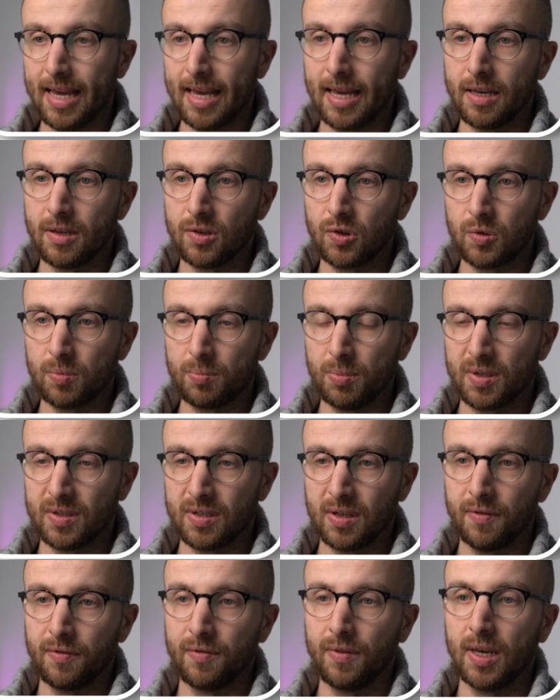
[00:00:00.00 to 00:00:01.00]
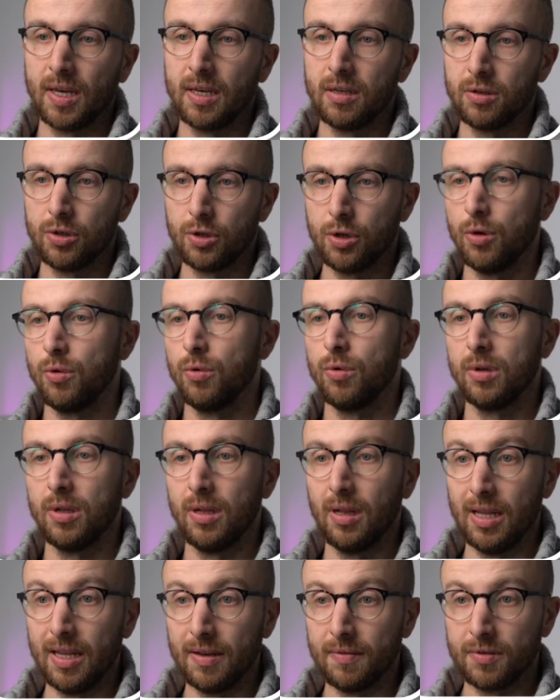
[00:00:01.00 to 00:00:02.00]
a specific
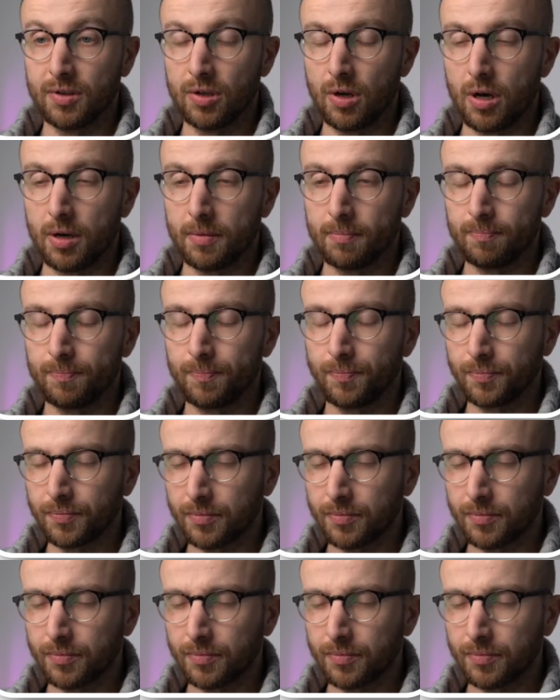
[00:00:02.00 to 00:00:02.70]
node lives on.